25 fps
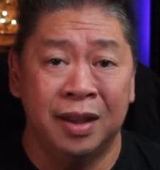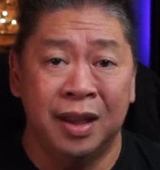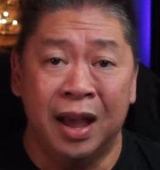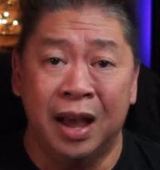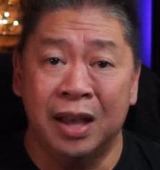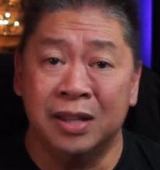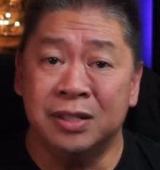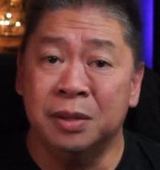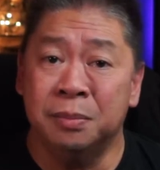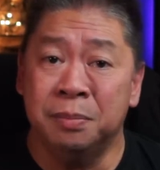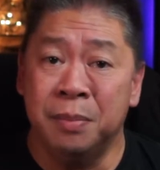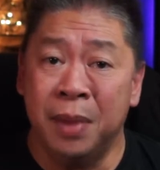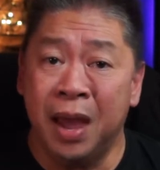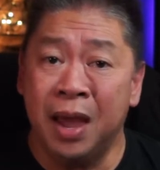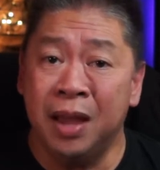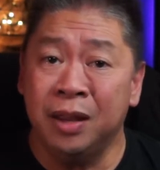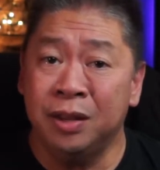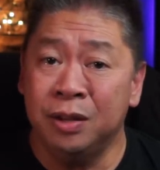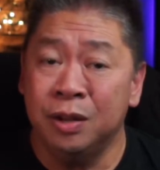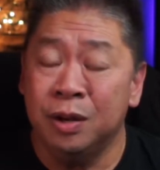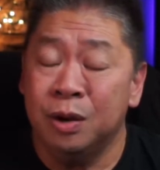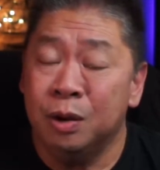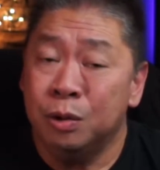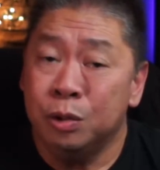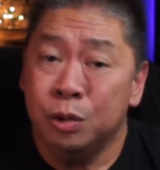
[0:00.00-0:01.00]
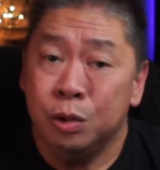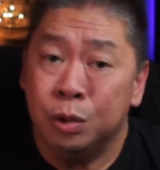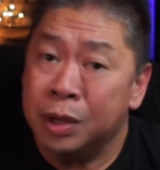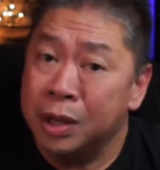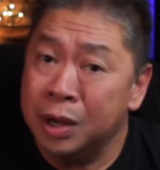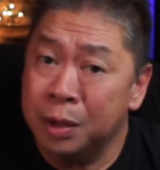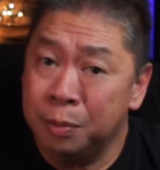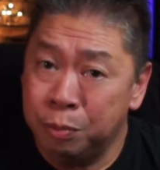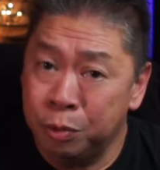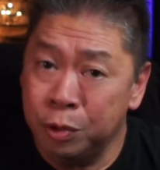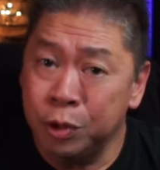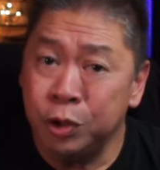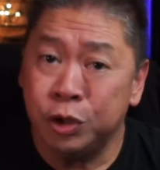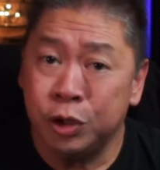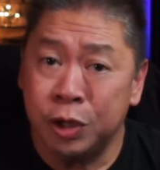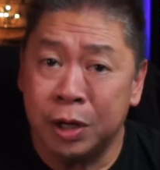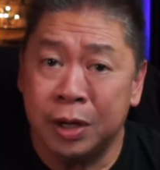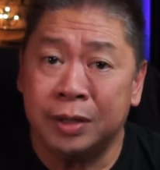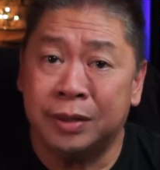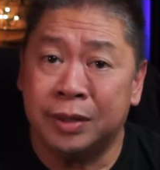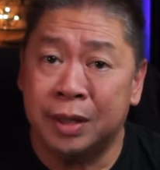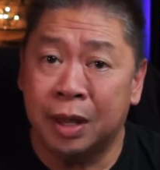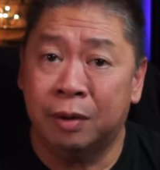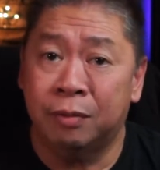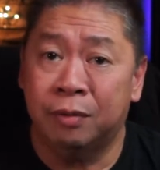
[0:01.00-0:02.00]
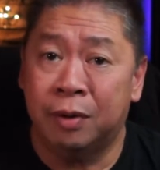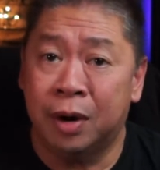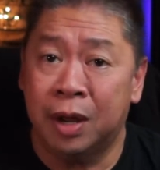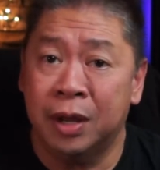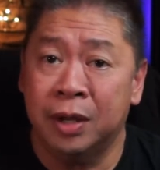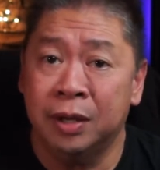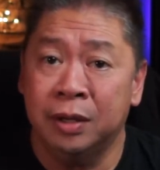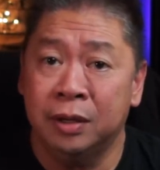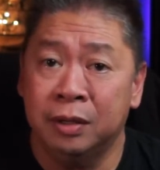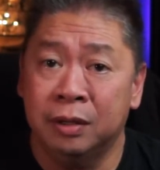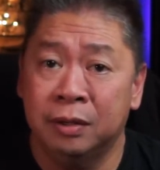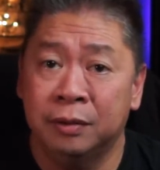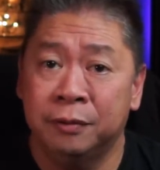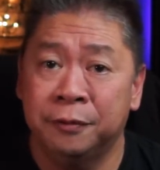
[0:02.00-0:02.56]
As a man, you know, you can appreciate that, right?